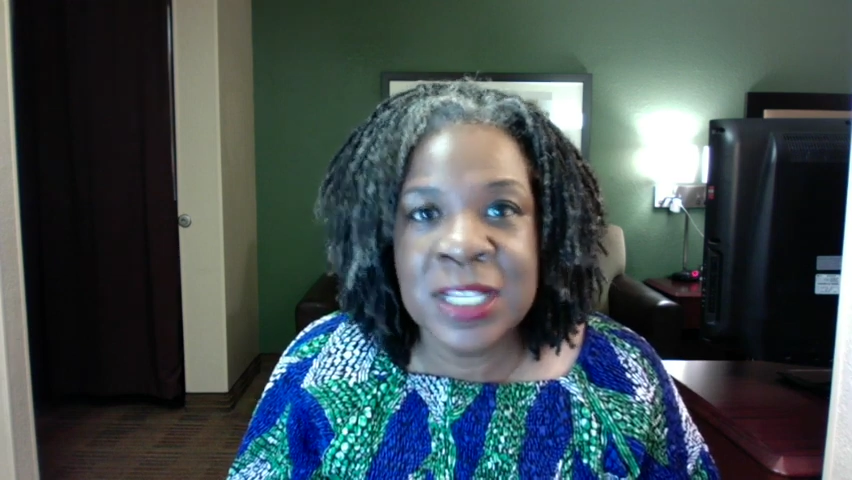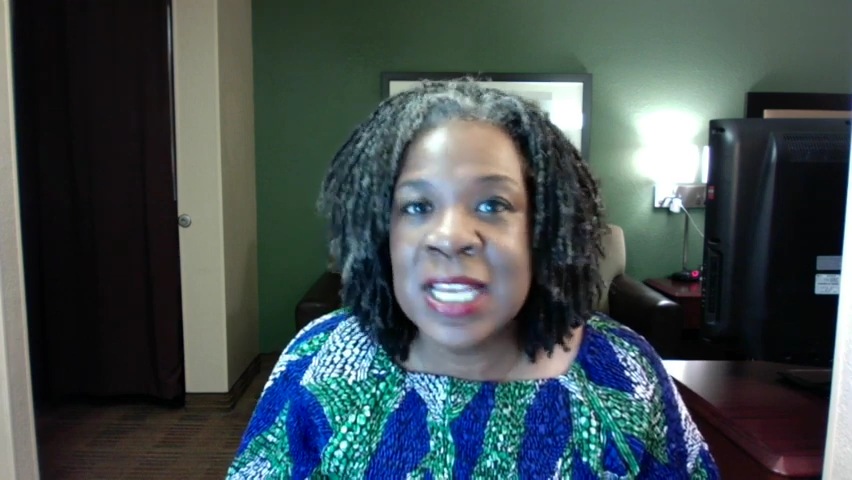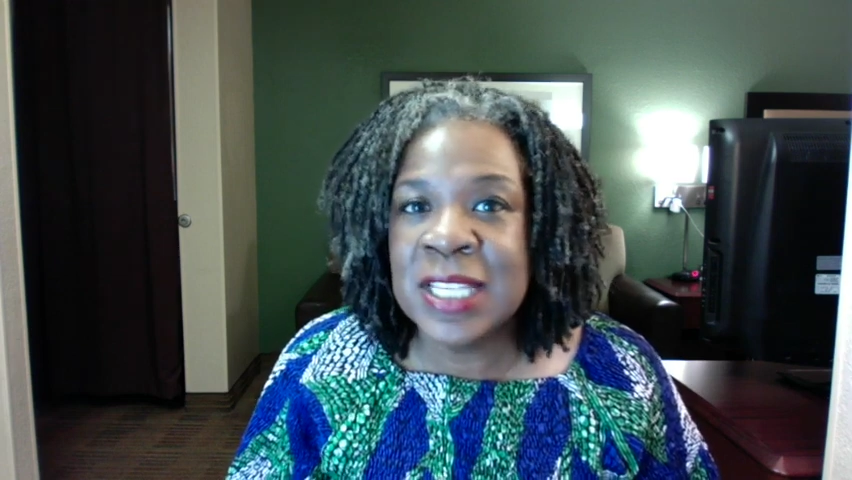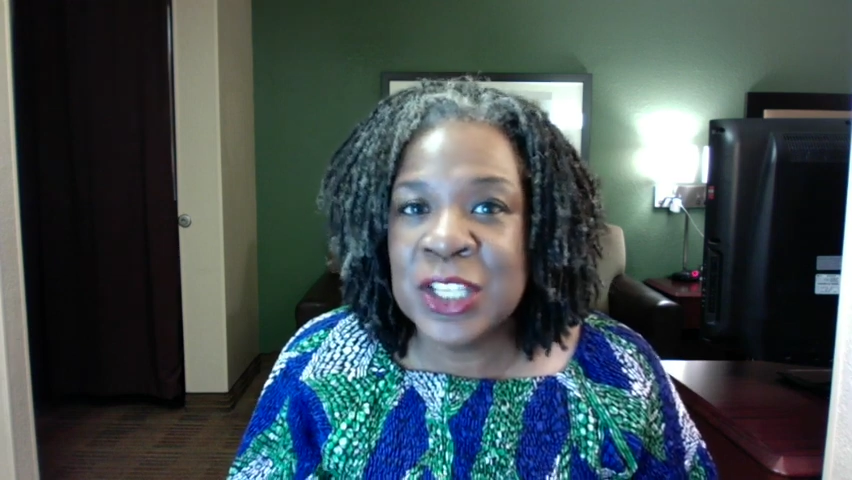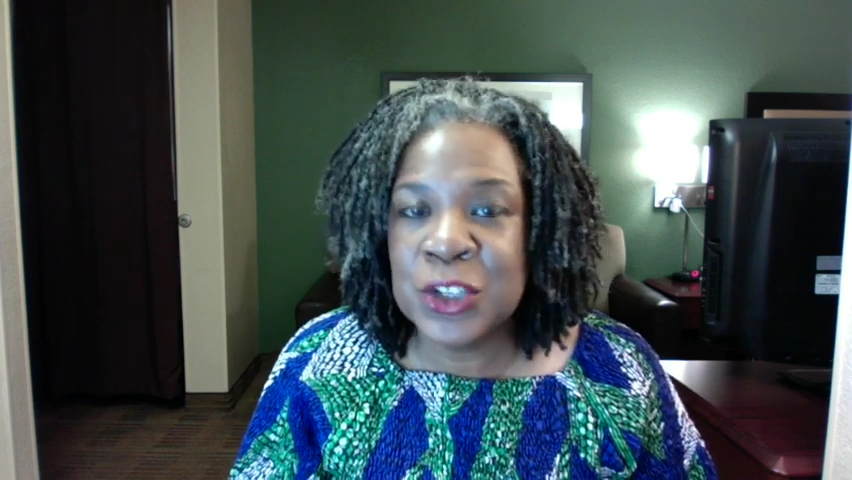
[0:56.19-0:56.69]

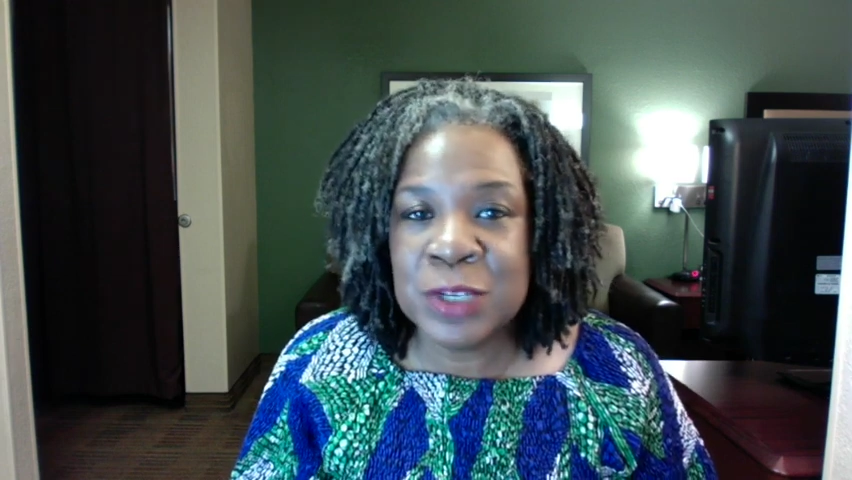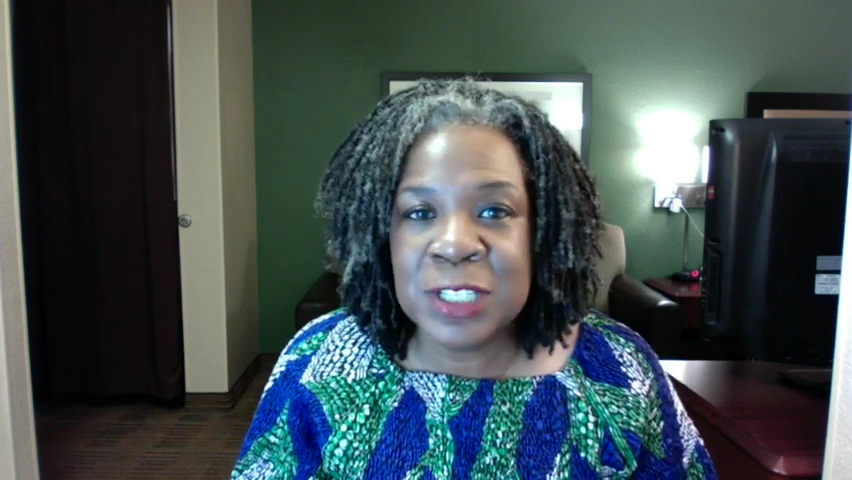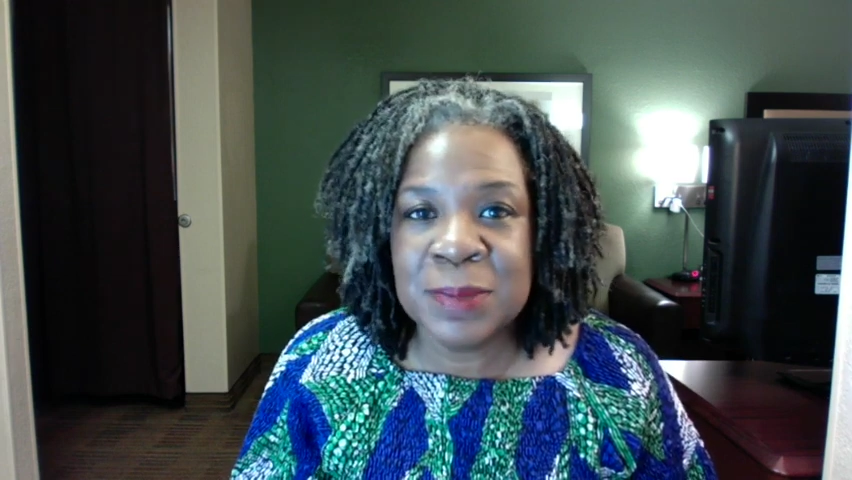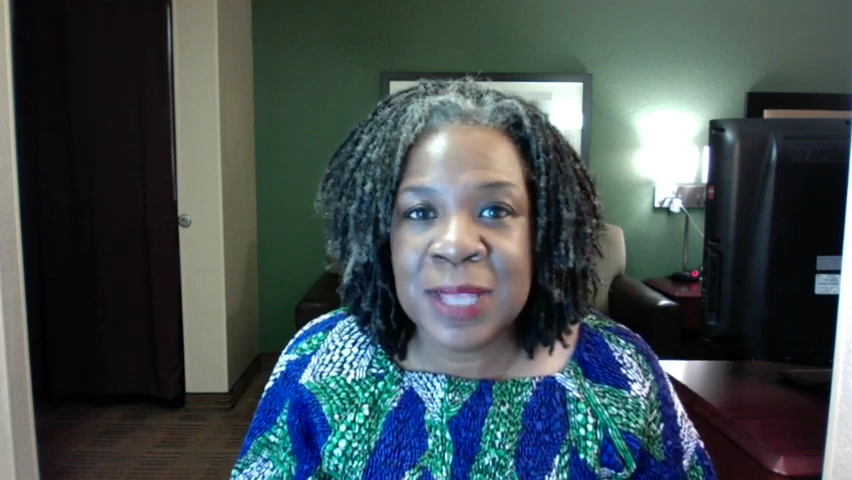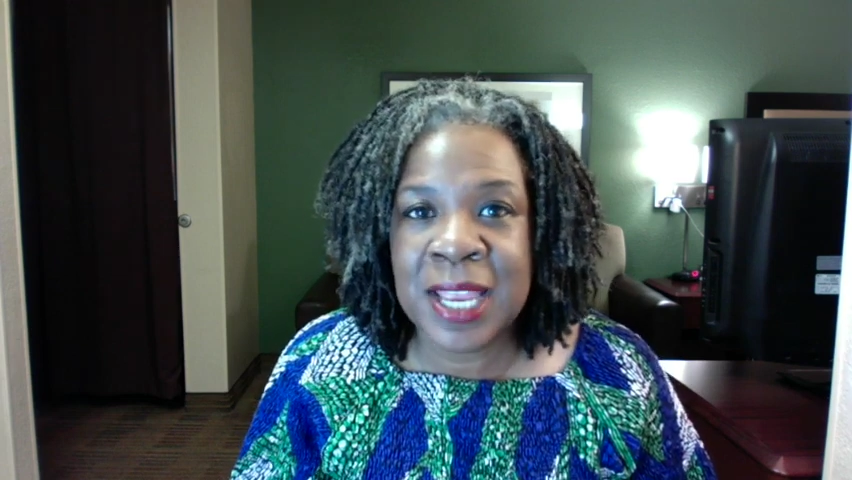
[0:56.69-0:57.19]
then you
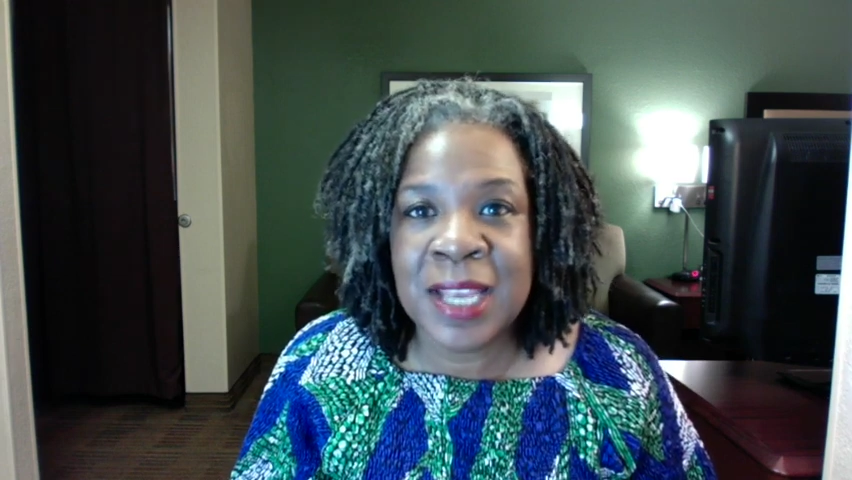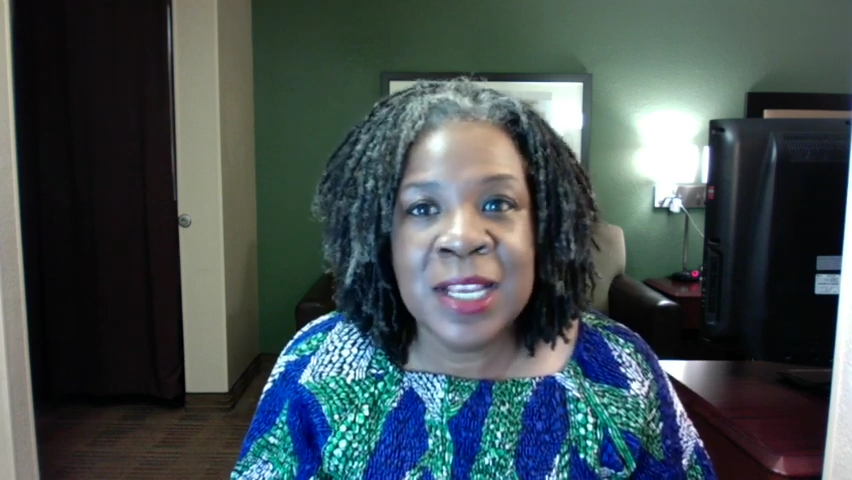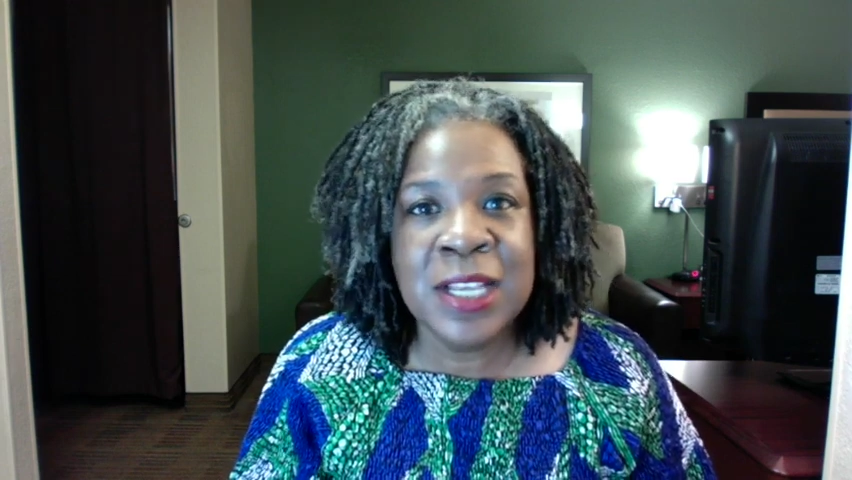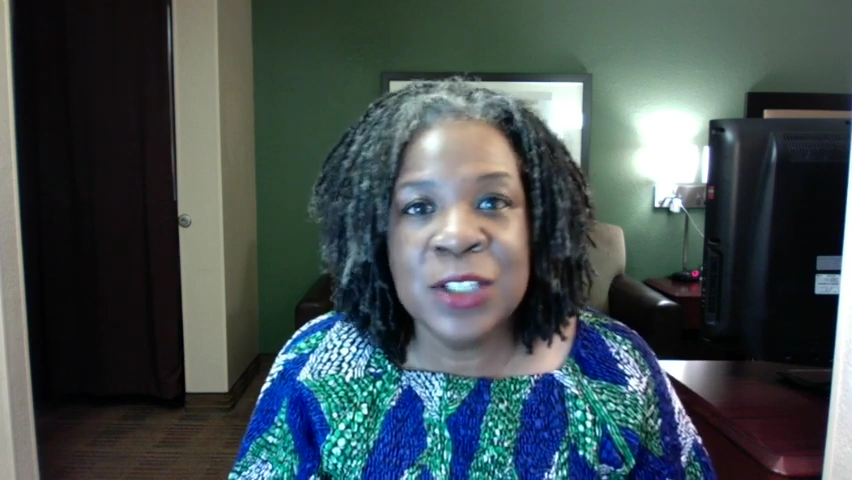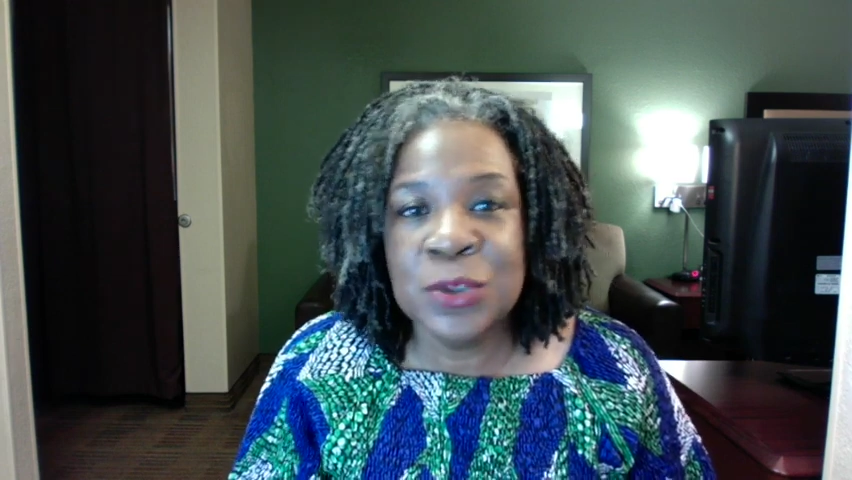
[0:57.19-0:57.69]
explain
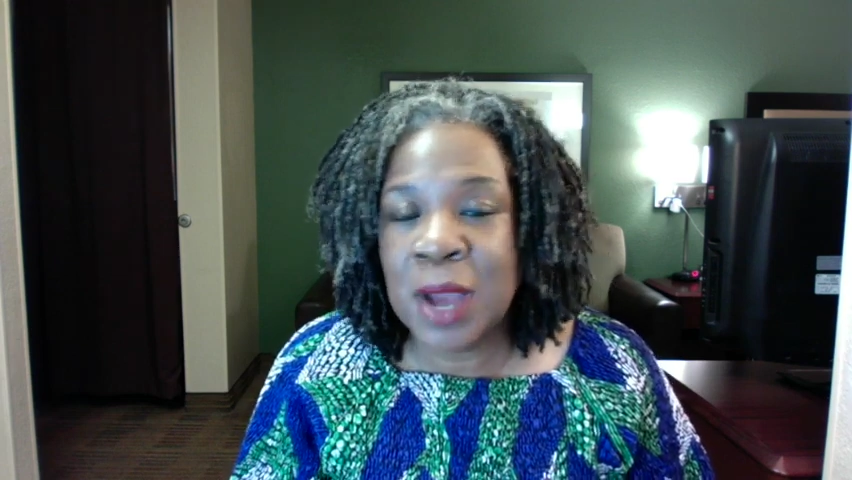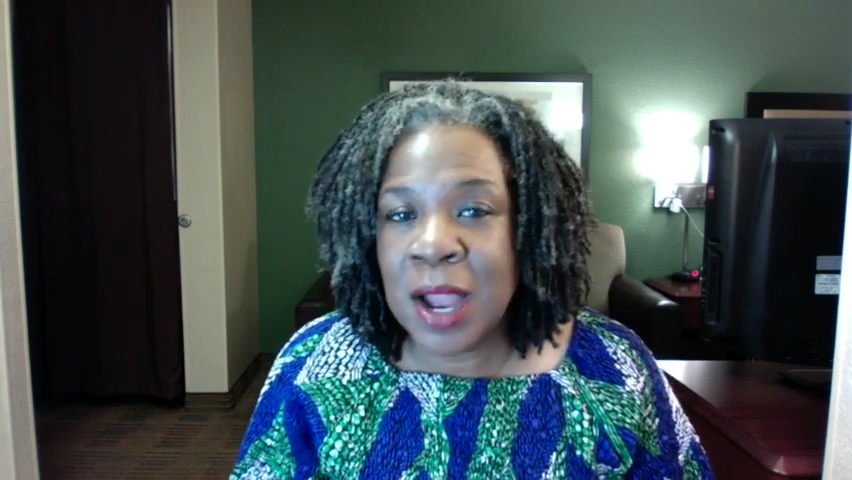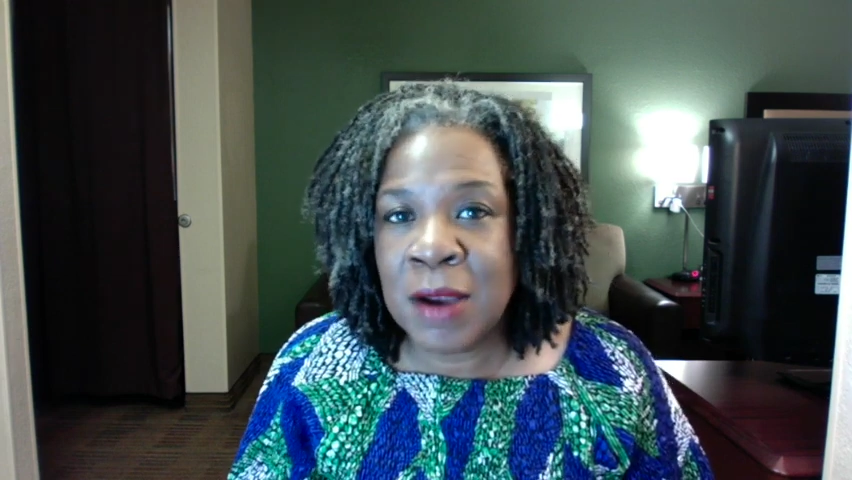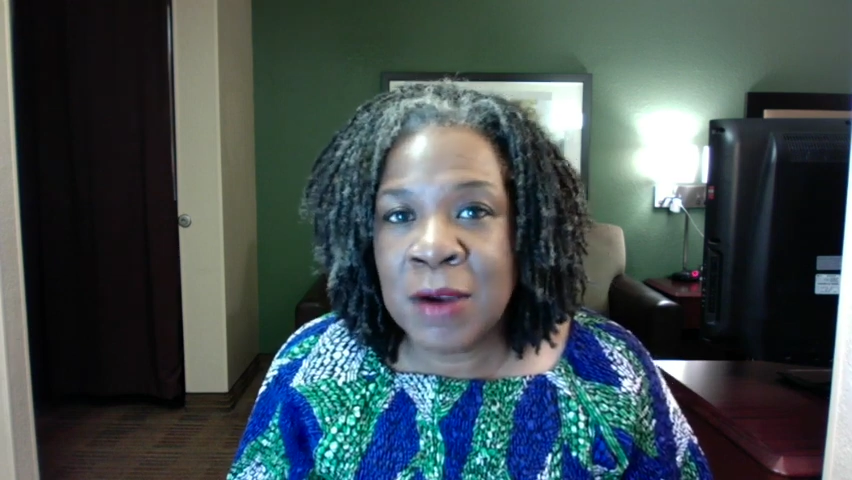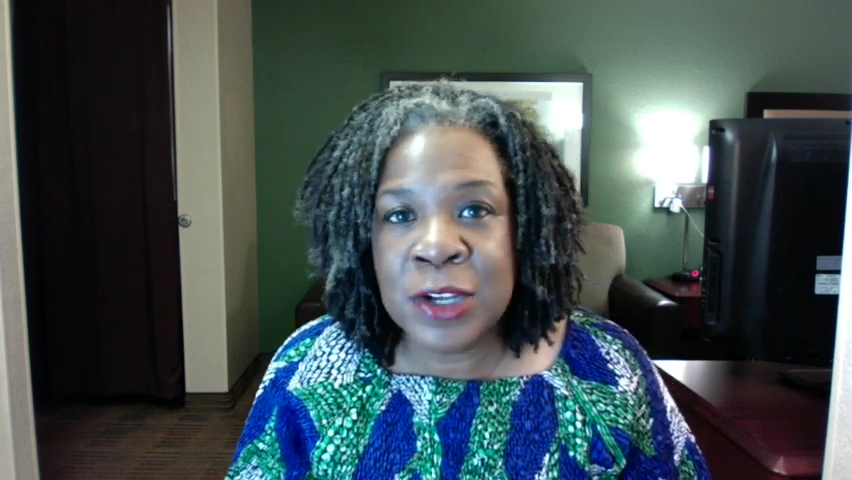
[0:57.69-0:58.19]
to
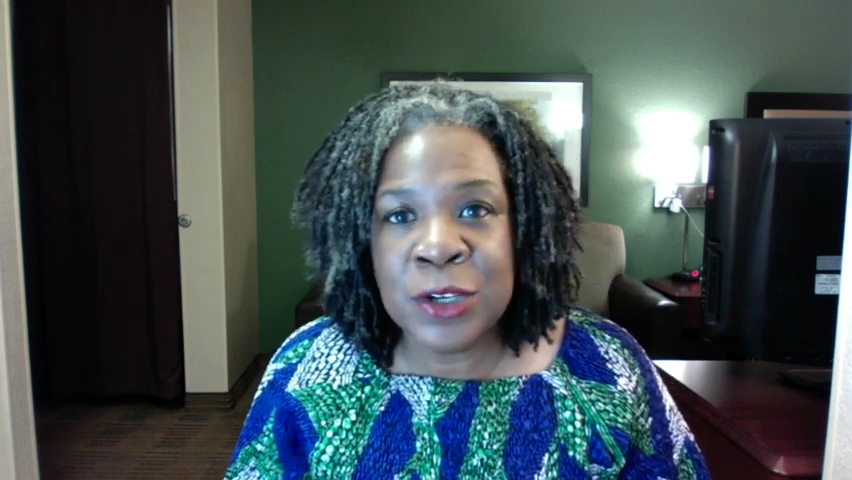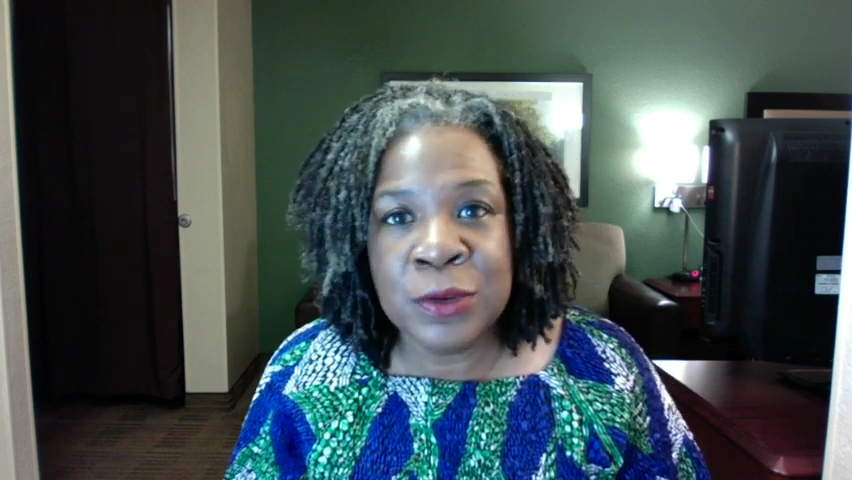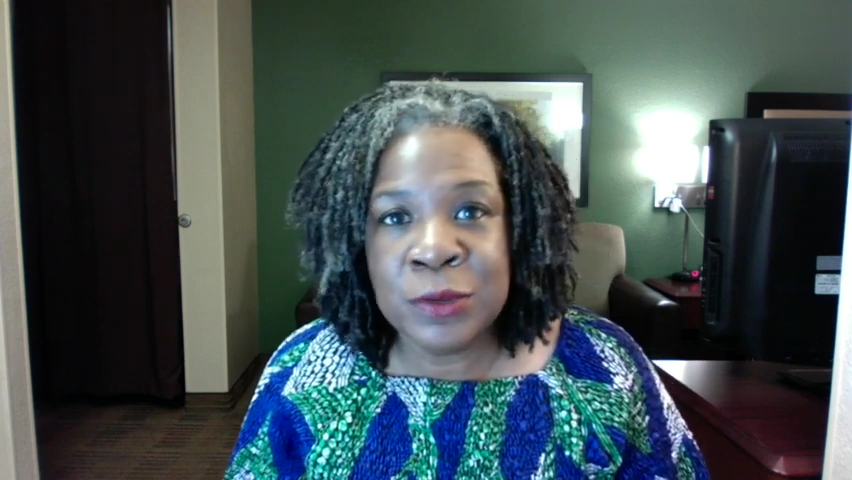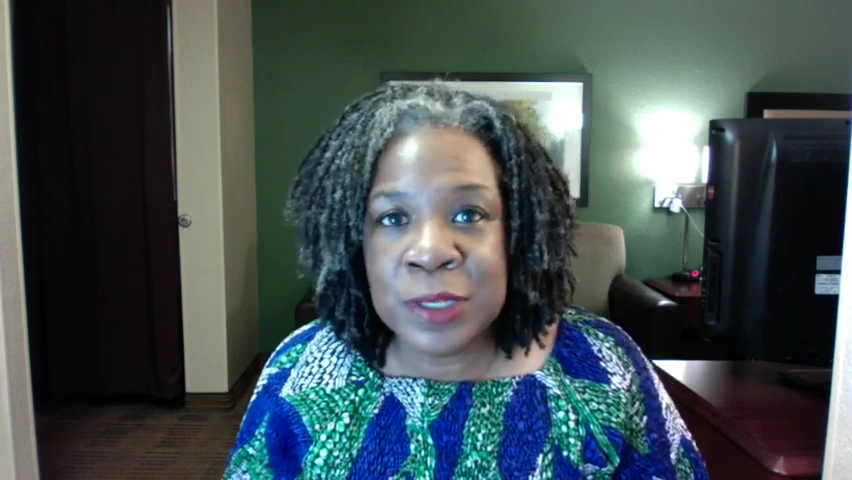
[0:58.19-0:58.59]
hire a new